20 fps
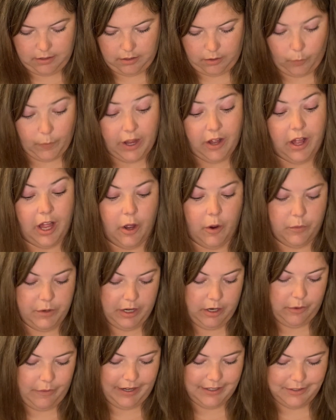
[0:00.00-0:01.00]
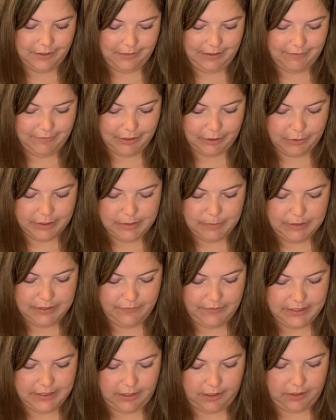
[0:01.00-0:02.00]
Well, oh no, I do love the Christmas
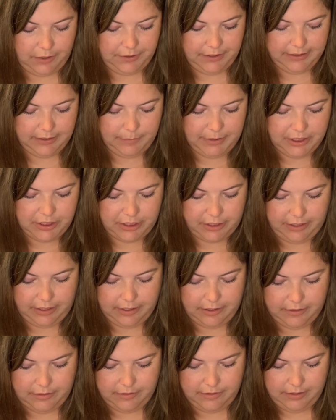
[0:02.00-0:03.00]
Visitor. Hold on, let me show you.